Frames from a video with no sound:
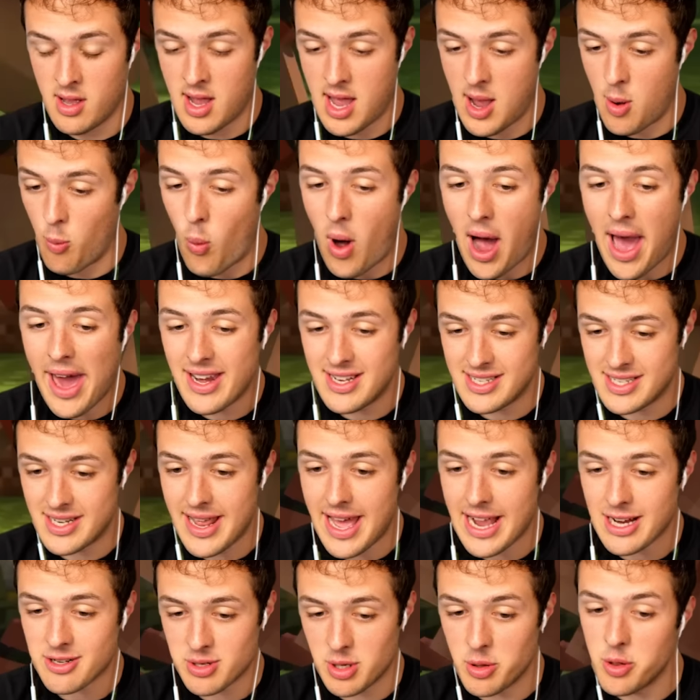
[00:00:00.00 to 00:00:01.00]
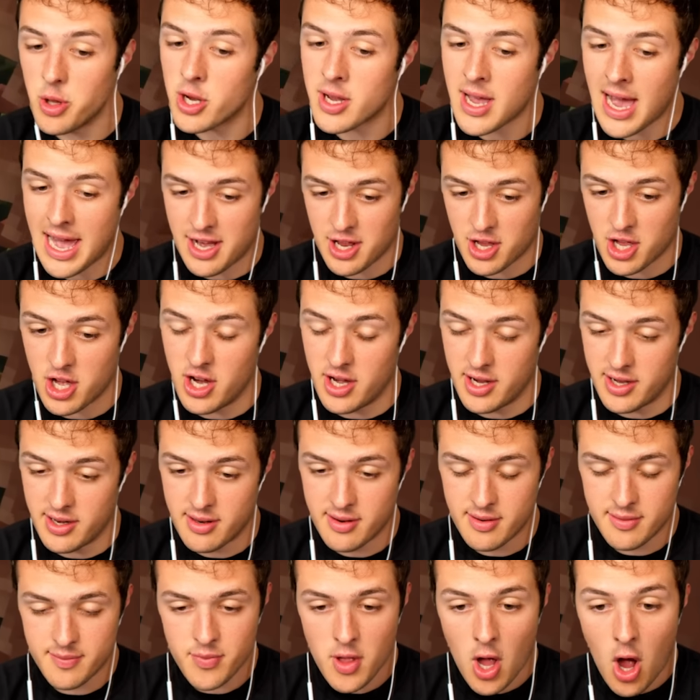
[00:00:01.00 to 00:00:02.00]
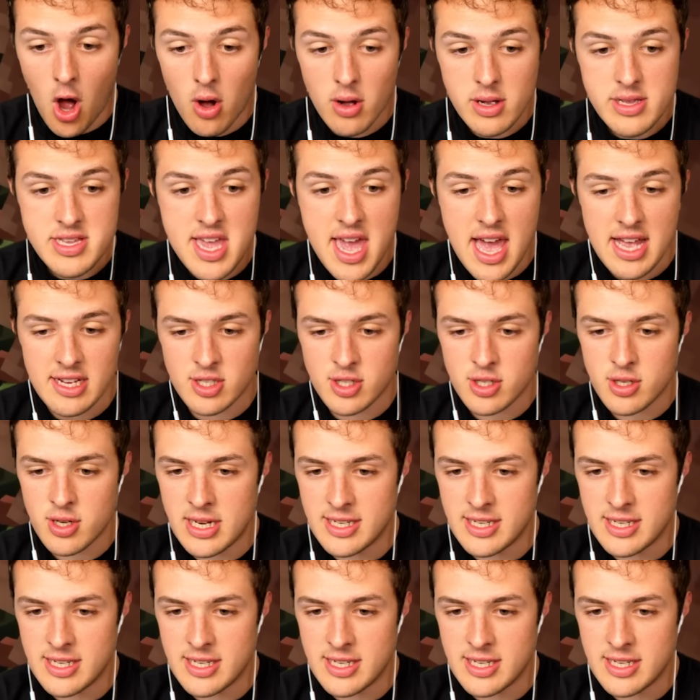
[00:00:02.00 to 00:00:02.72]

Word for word: And why does it actually look kind of good? Oh, yes!